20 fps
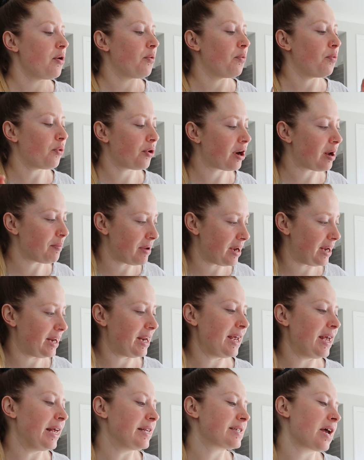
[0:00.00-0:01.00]
What I mean
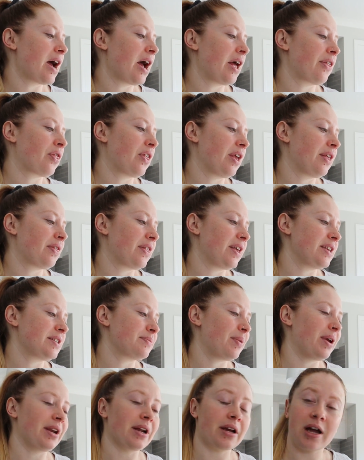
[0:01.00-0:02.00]
is, I think there's
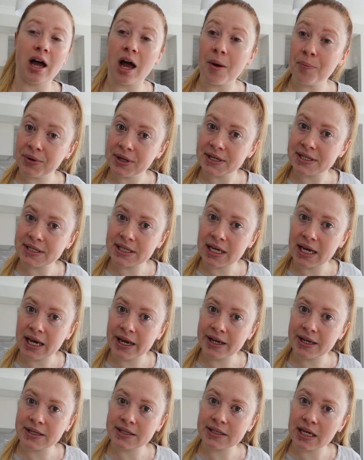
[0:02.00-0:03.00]
been a couple of
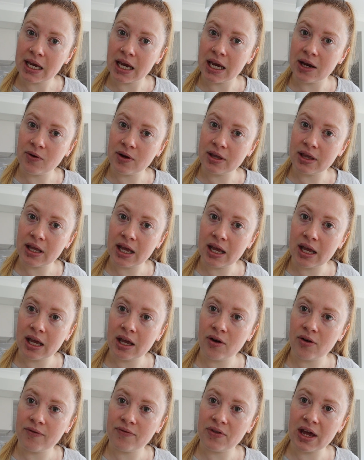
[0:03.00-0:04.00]
scenes here and
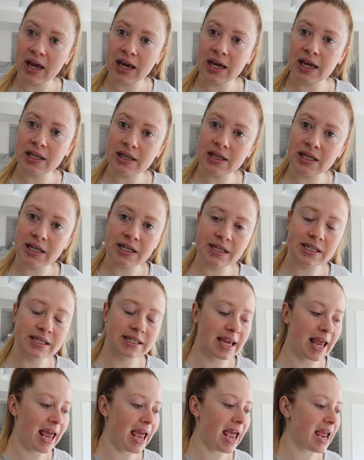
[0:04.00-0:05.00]
there of that in this,
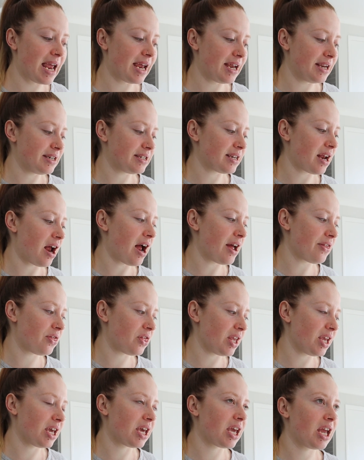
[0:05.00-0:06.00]
and I
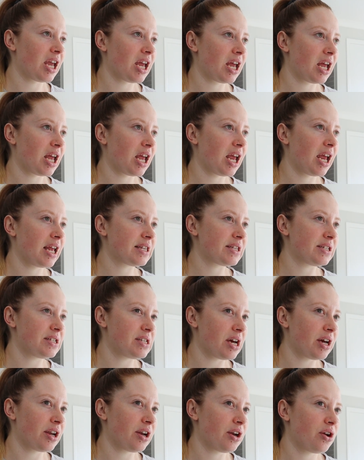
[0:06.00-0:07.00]
think it's
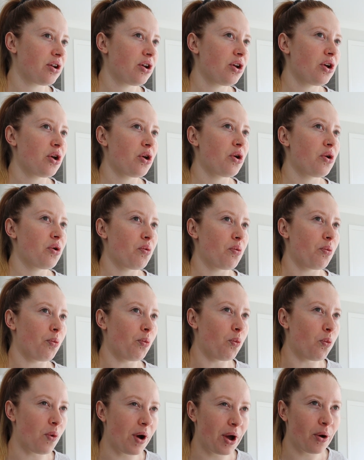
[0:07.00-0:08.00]
done
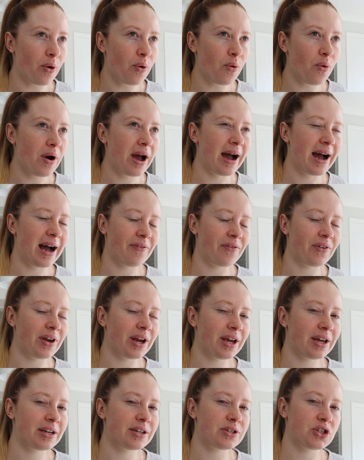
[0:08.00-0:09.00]
well
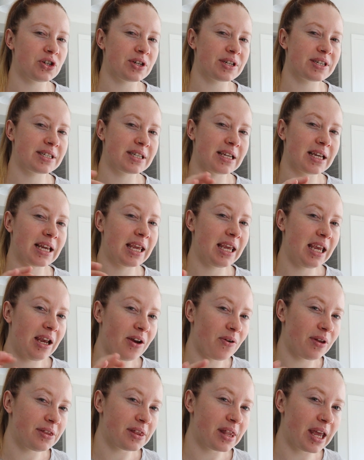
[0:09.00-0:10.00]
having it just
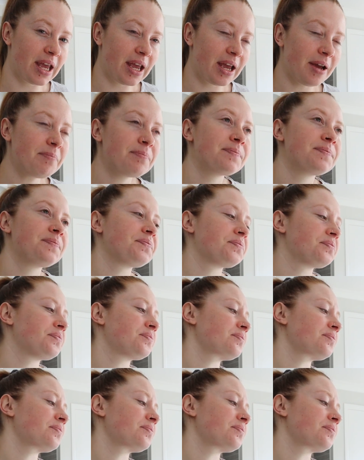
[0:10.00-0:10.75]
here and there.